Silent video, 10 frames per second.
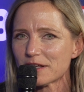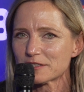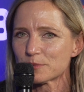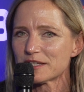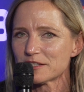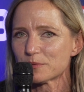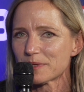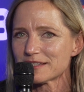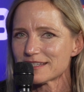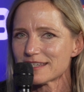
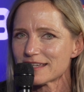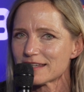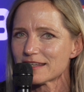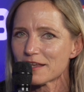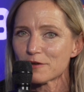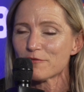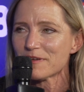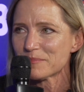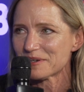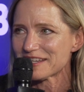2020 in
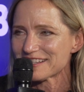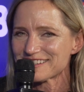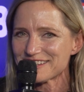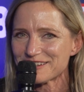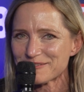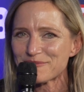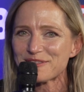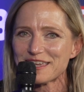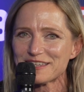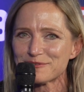November next year.
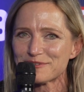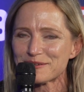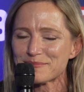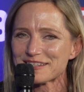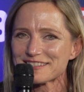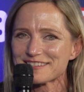Thank you very much.